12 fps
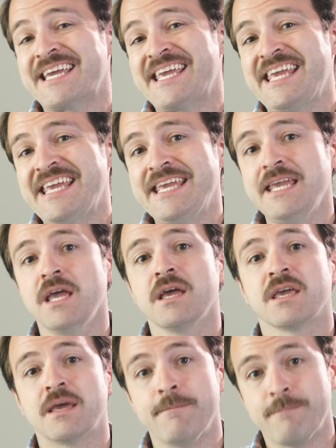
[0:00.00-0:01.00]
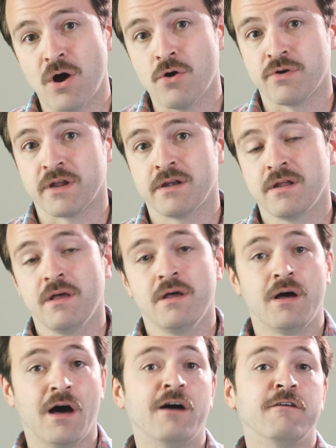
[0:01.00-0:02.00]
key component
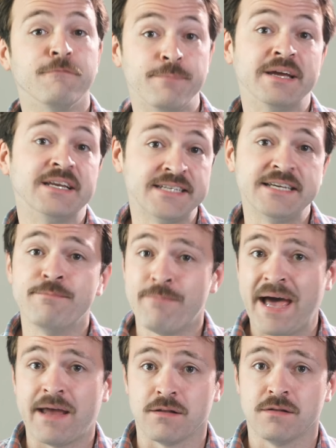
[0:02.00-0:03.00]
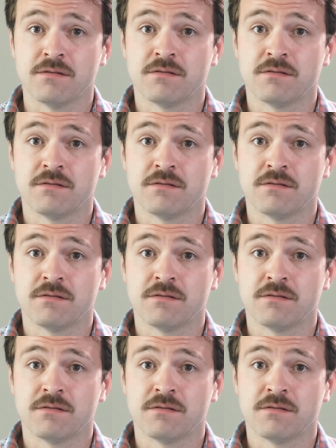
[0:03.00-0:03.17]
of big team battle